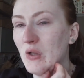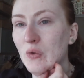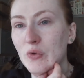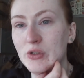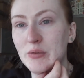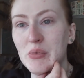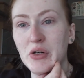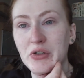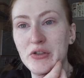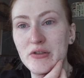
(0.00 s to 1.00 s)
all
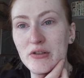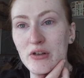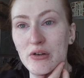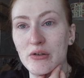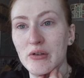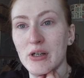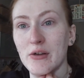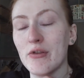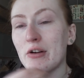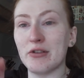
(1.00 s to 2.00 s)
smudged, so
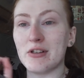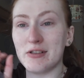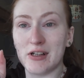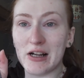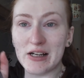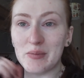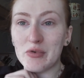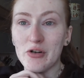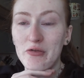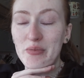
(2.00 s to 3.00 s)
if there is a slight
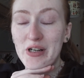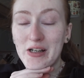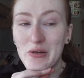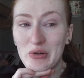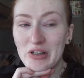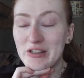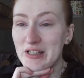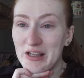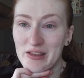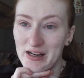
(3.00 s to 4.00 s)
improvement in
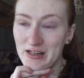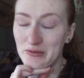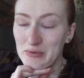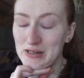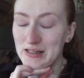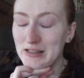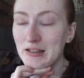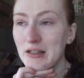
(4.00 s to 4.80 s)
quality, that is why.